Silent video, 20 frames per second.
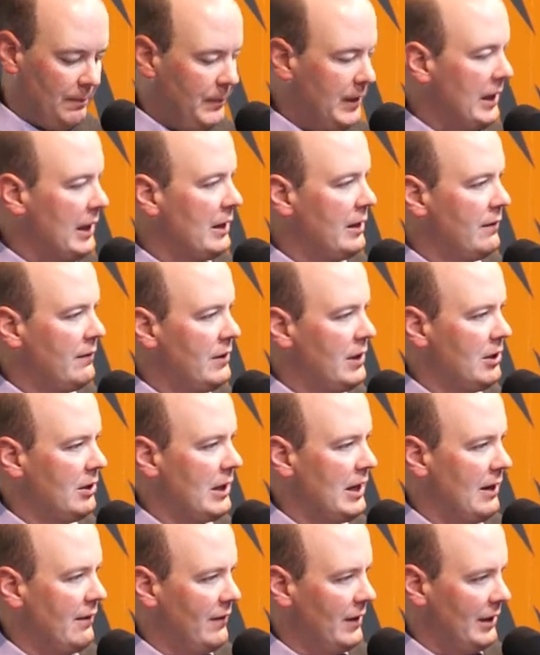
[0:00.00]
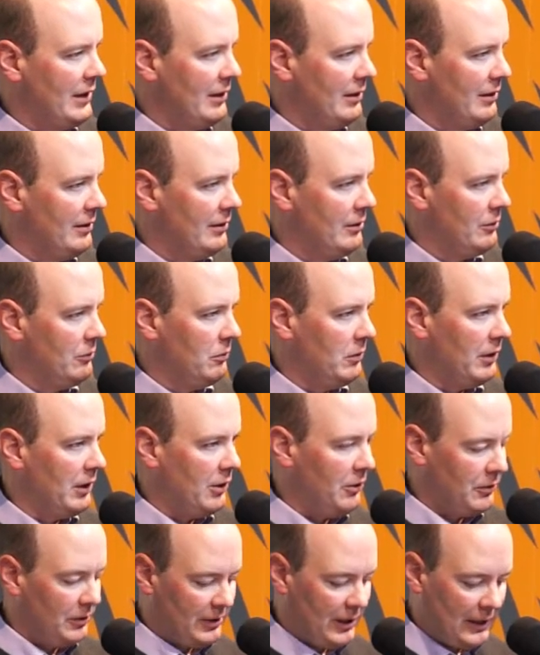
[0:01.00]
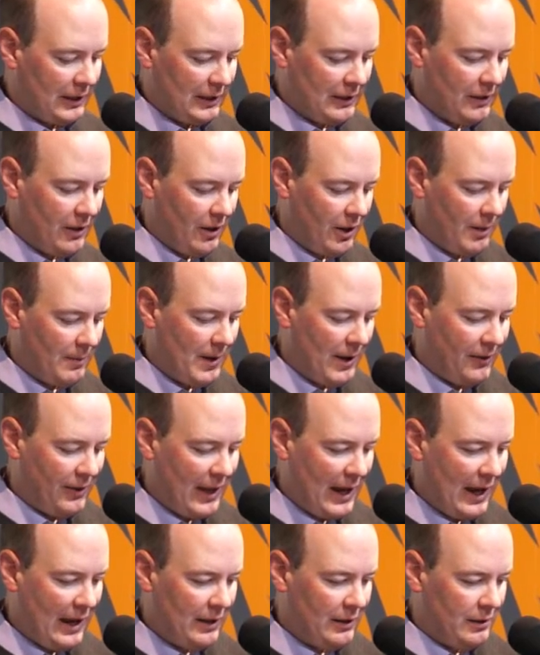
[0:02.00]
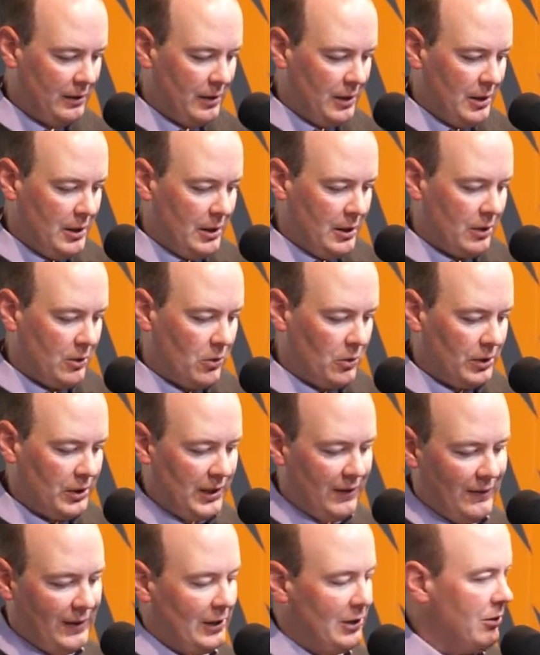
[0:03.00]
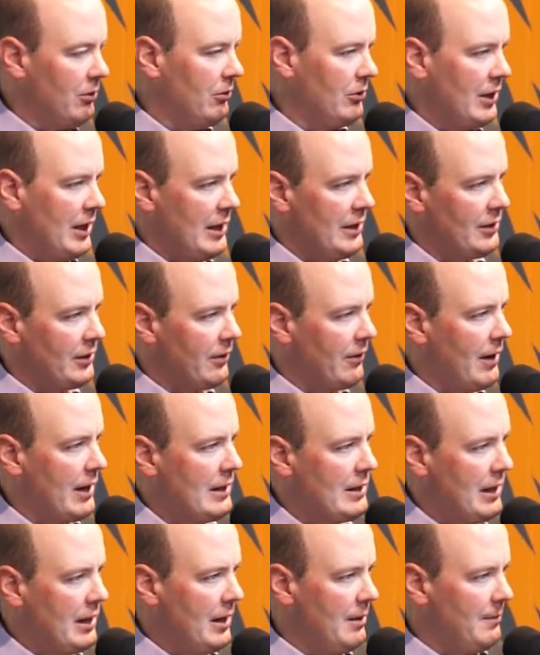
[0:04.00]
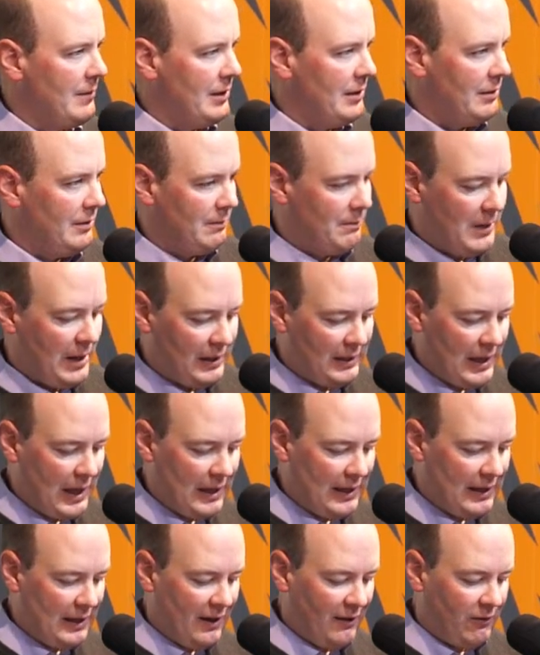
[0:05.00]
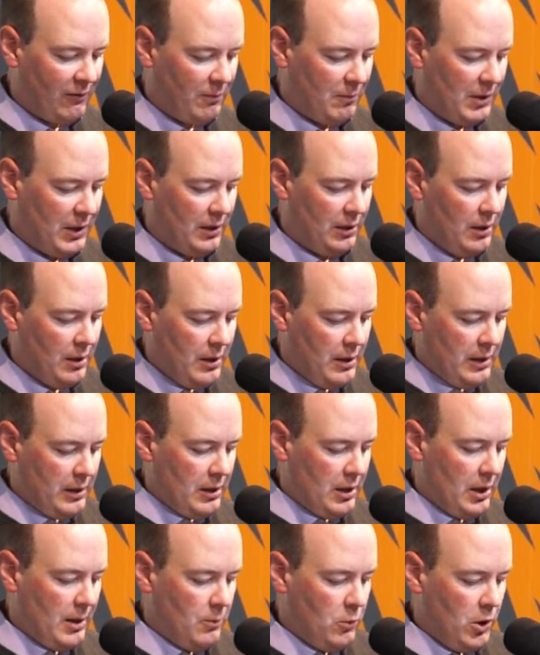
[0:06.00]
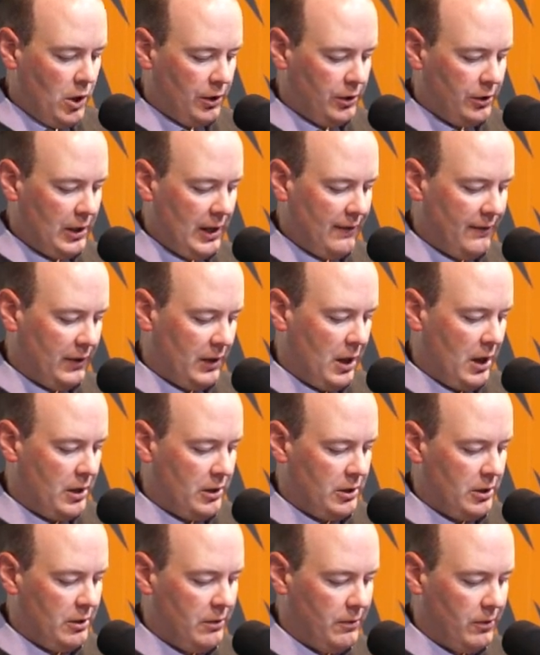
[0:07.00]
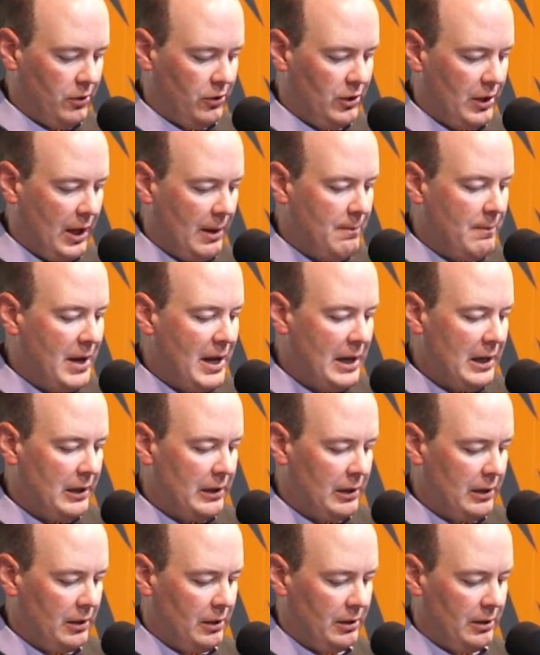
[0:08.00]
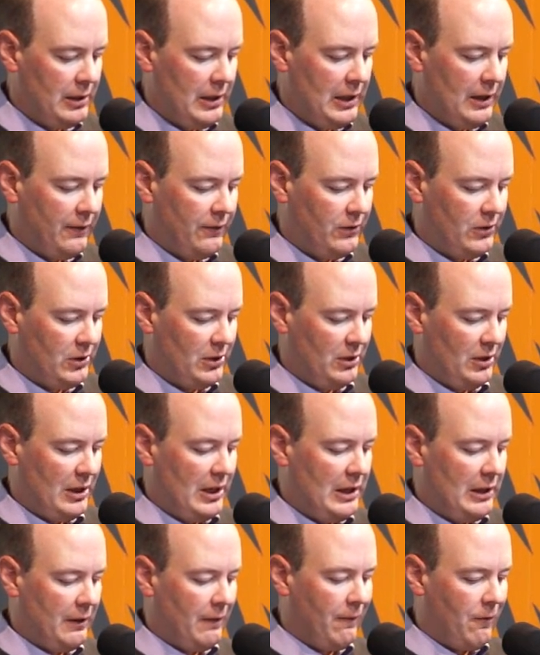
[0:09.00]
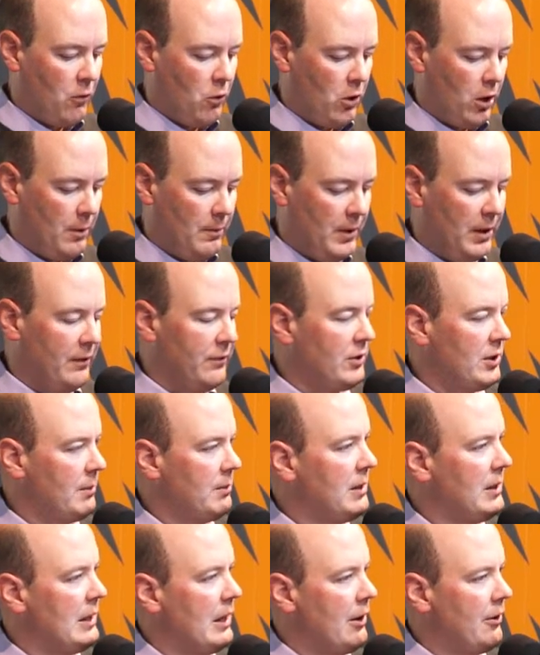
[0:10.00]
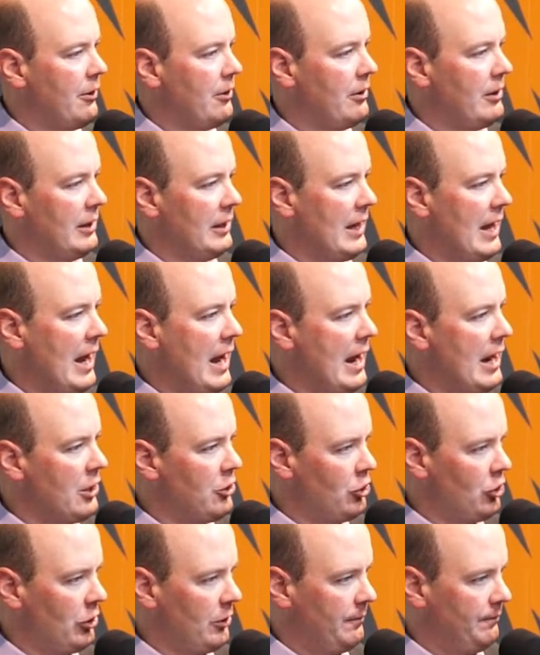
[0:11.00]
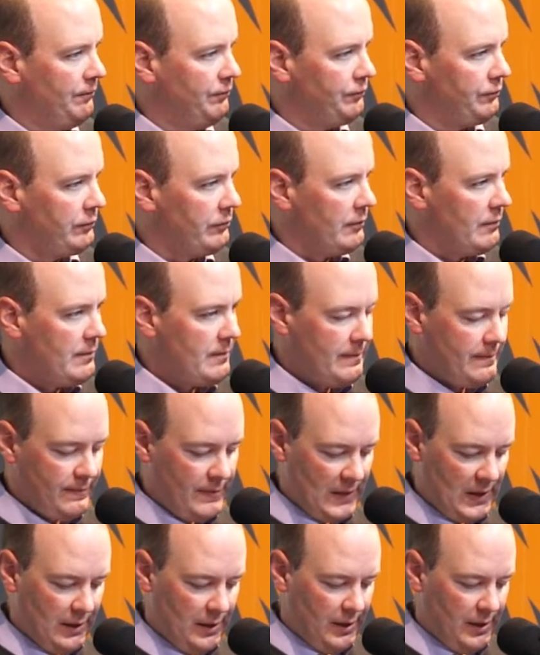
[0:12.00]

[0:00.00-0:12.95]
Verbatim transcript: um, end of year giving. We always like to talk about that. Of course, Giving Tuesday is a great time to make that gift, but um, we also have a lot of donors that make gifts in the form of something other than cash. Okay.